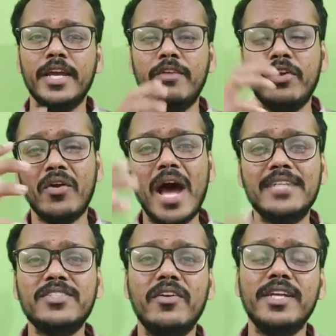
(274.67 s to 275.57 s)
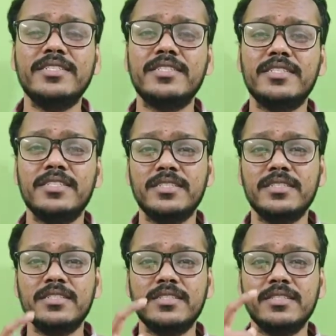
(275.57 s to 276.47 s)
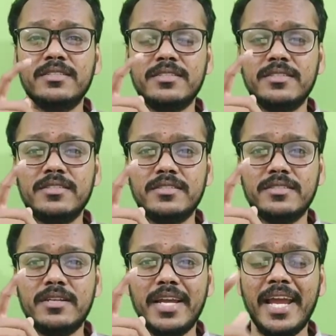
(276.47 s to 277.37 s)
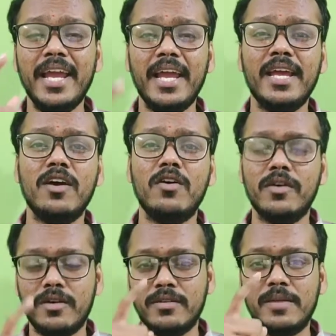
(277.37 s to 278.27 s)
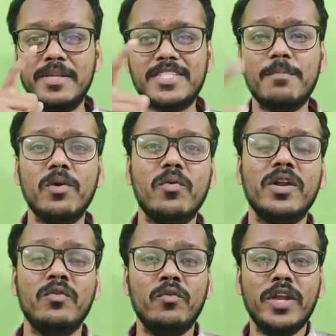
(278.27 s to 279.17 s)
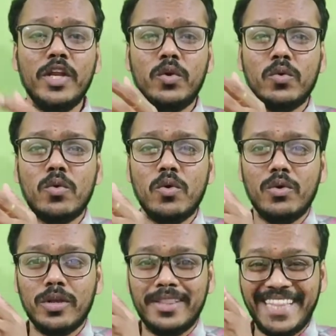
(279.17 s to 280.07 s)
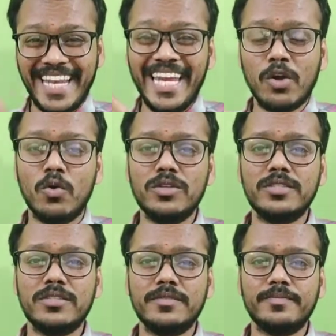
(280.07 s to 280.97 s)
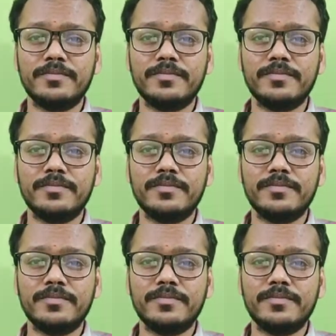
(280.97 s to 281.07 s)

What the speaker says: If your answer is A, that means number one, we need to code 3 codes.